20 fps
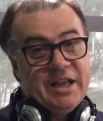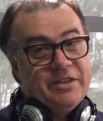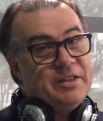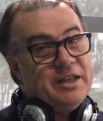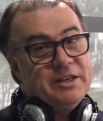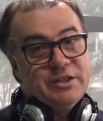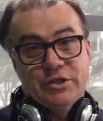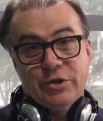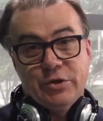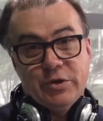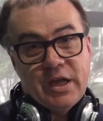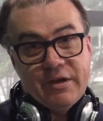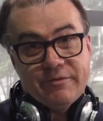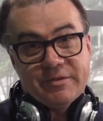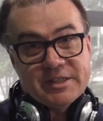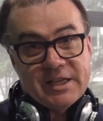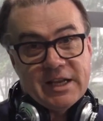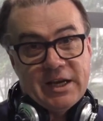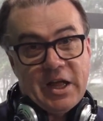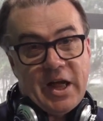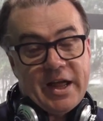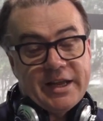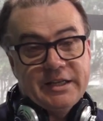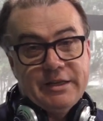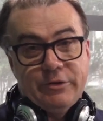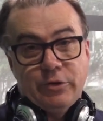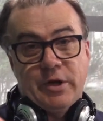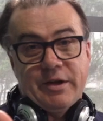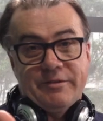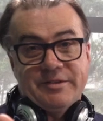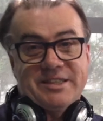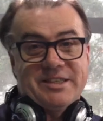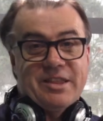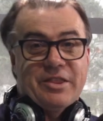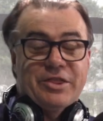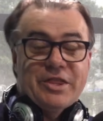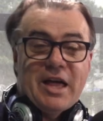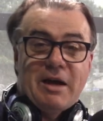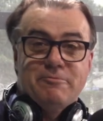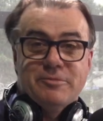then do give us a like, do give us the
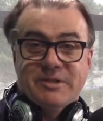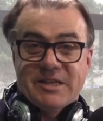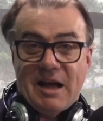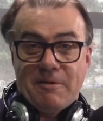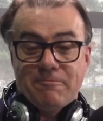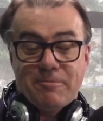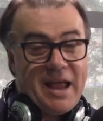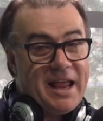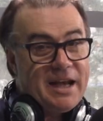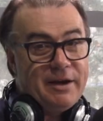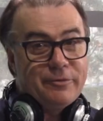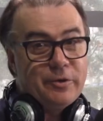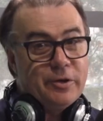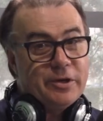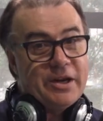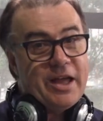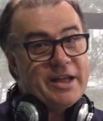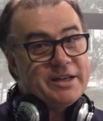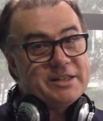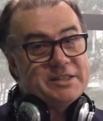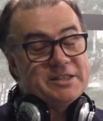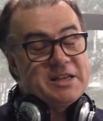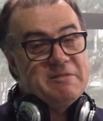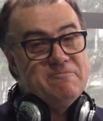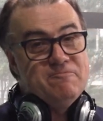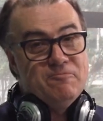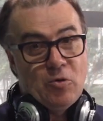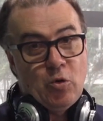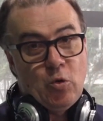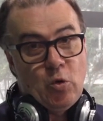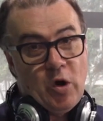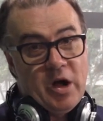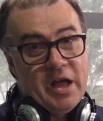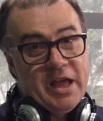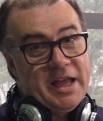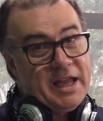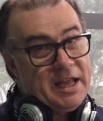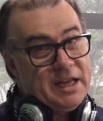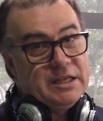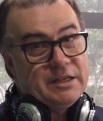thumbs up. And if you'd like to see more
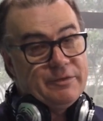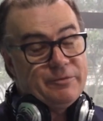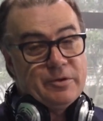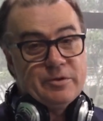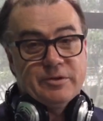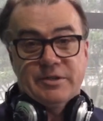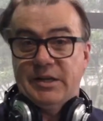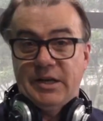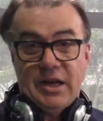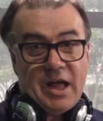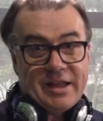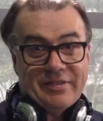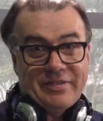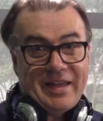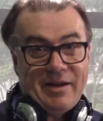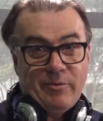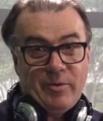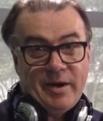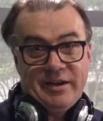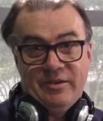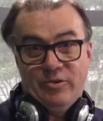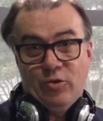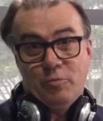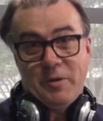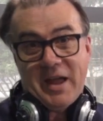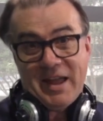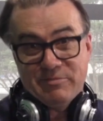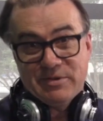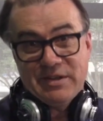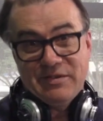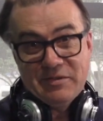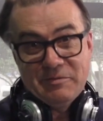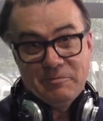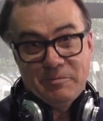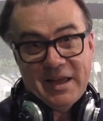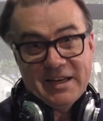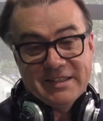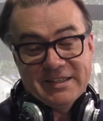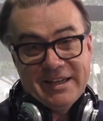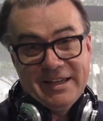interviews like that one, or perhaps even
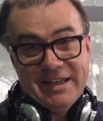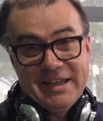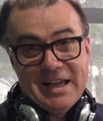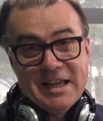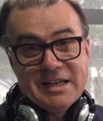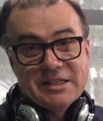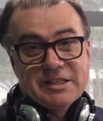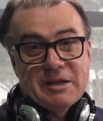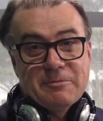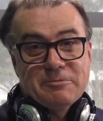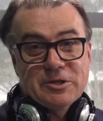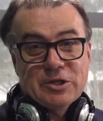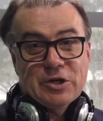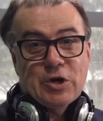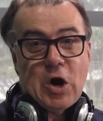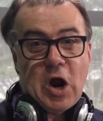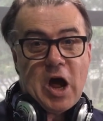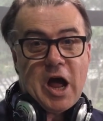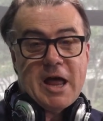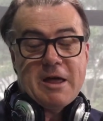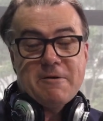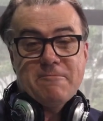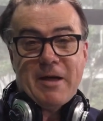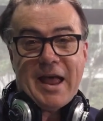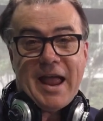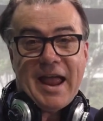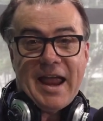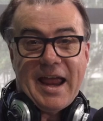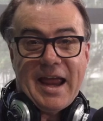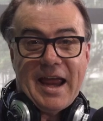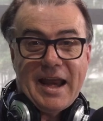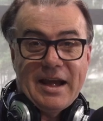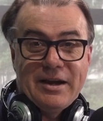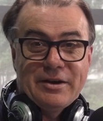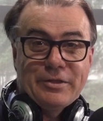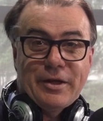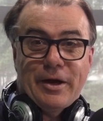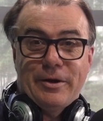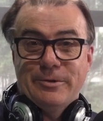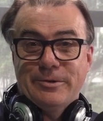better, subscribe and
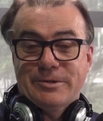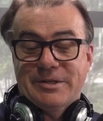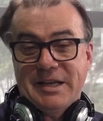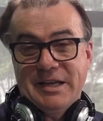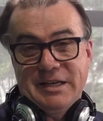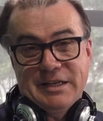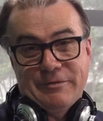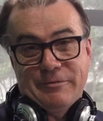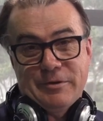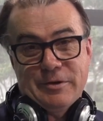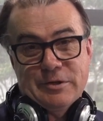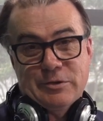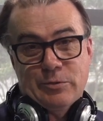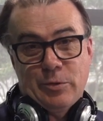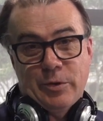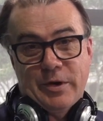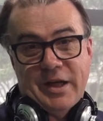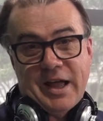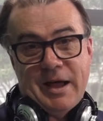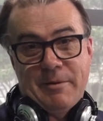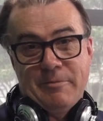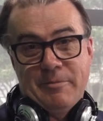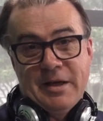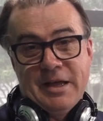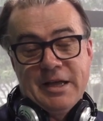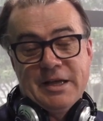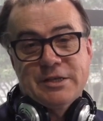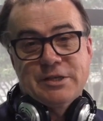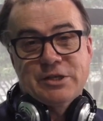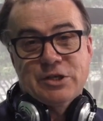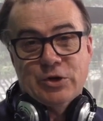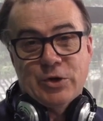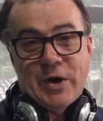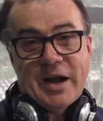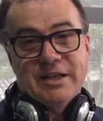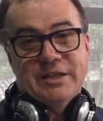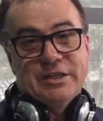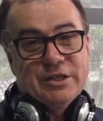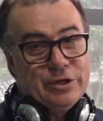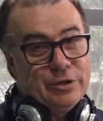those interviews will come
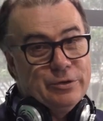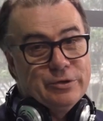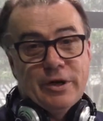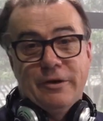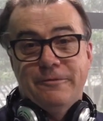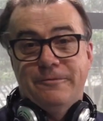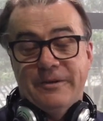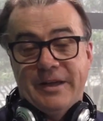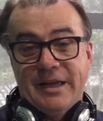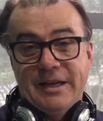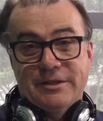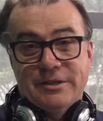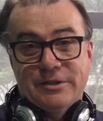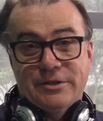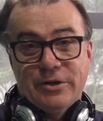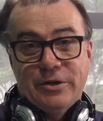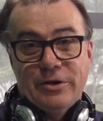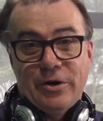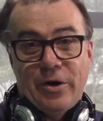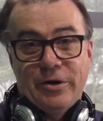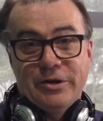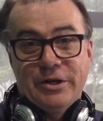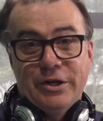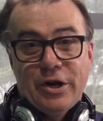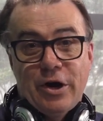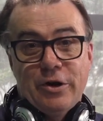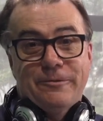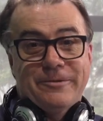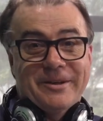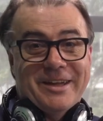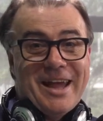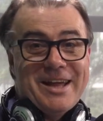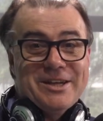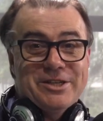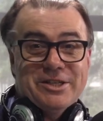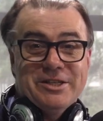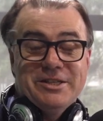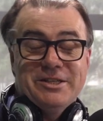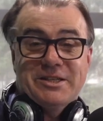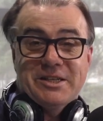straight to you. Don't forget to turn on your
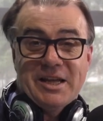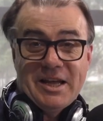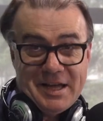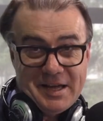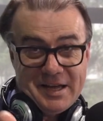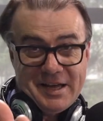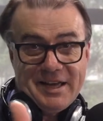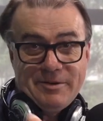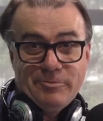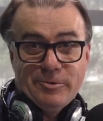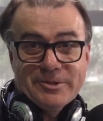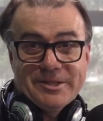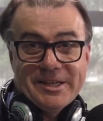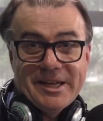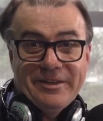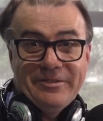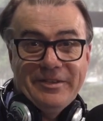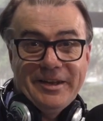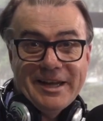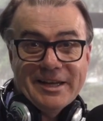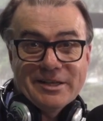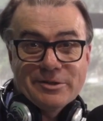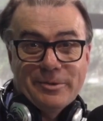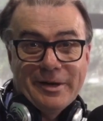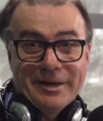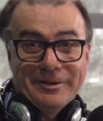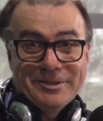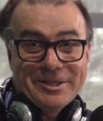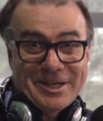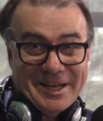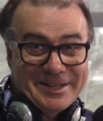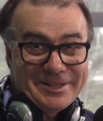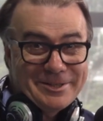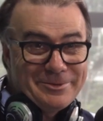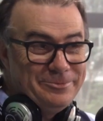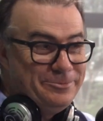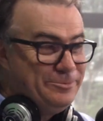notifications, and we'll see you in the next one. Cheers.